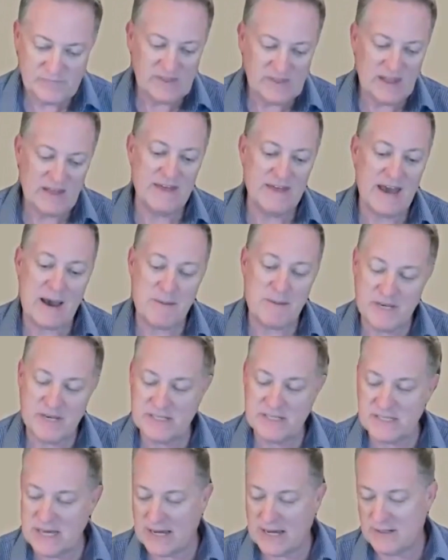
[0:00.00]
that being
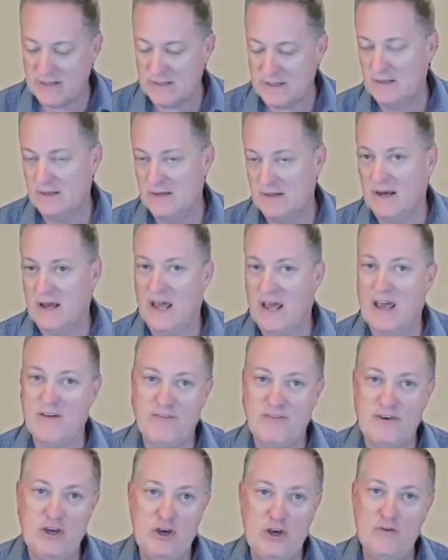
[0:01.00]
said,
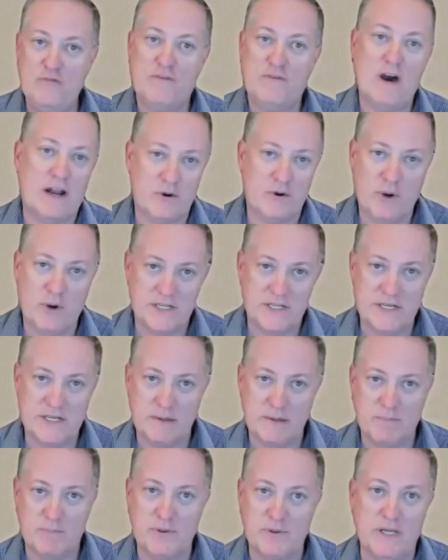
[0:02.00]
if you've got a great
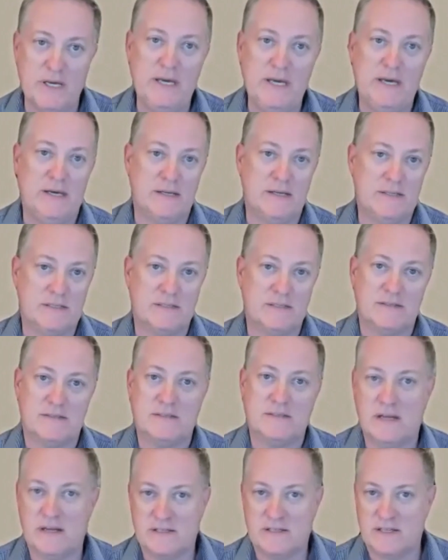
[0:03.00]
tip, please
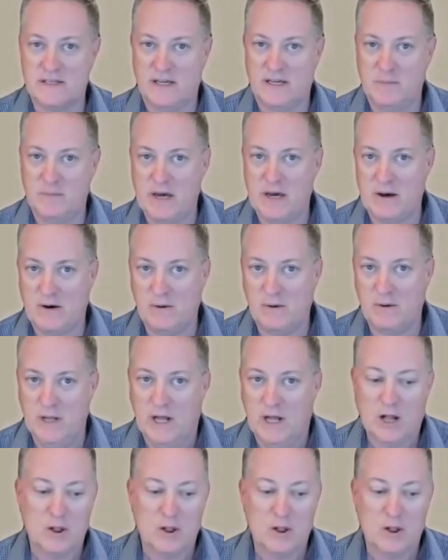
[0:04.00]
send us an email.